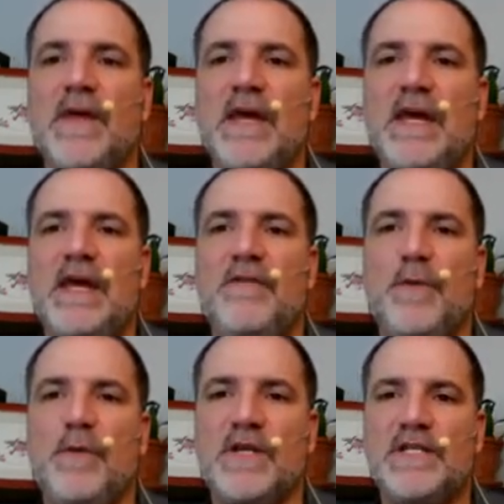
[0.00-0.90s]
If
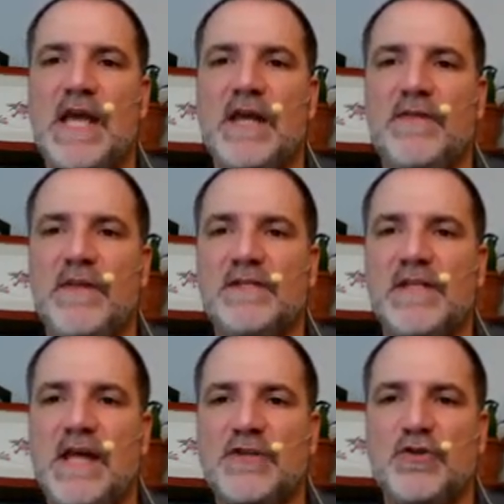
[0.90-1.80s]
we were to take this
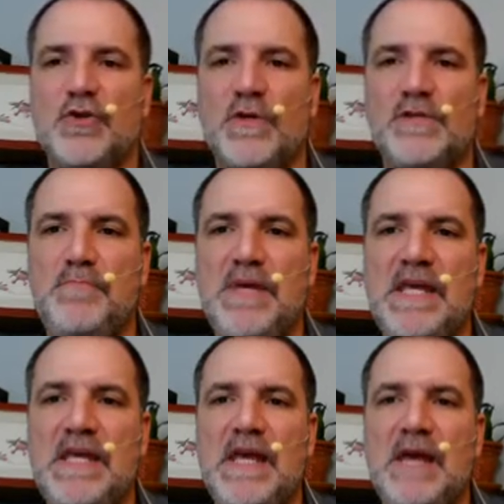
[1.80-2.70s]
answer choice
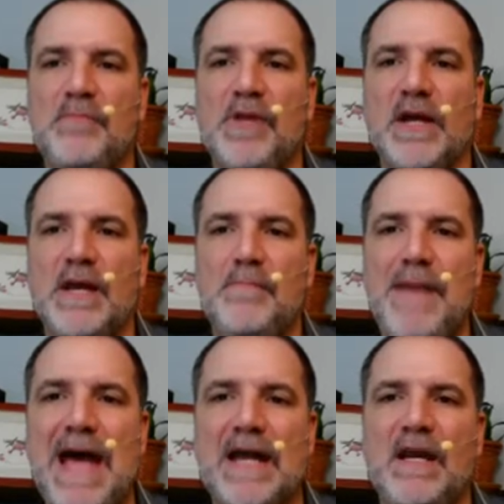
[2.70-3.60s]
B and plug it
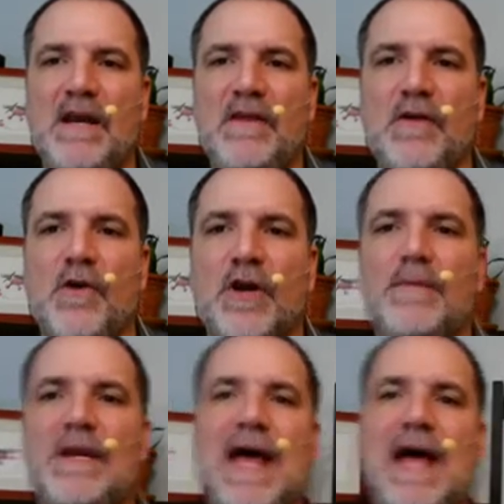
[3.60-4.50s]
back into the
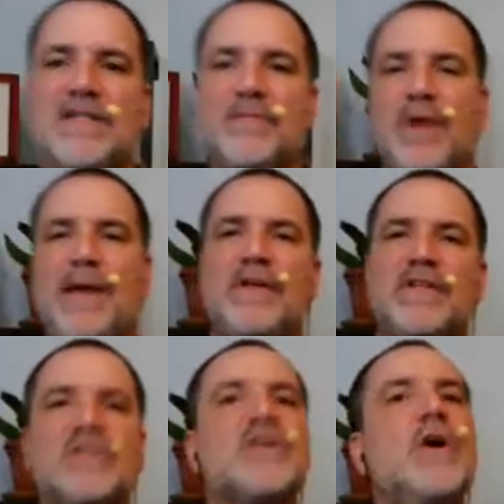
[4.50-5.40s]
argument as a
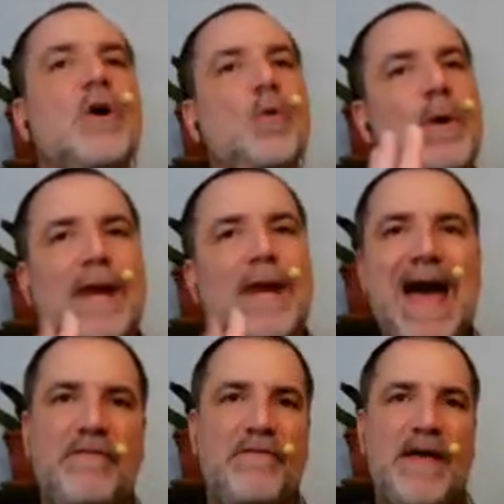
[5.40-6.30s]
premise, we would
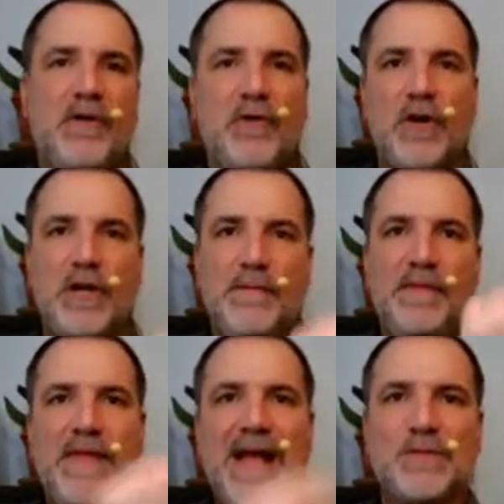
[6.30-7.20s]
have a valid argument.
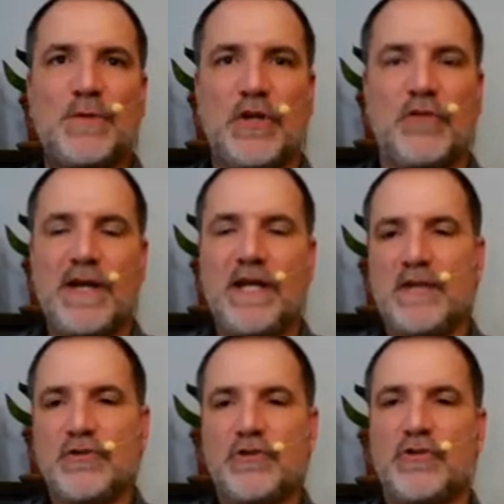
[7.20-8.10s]
That's what the correct
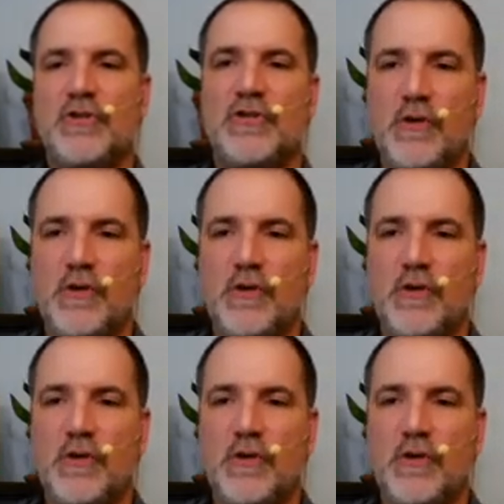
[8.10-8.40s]
answer should do.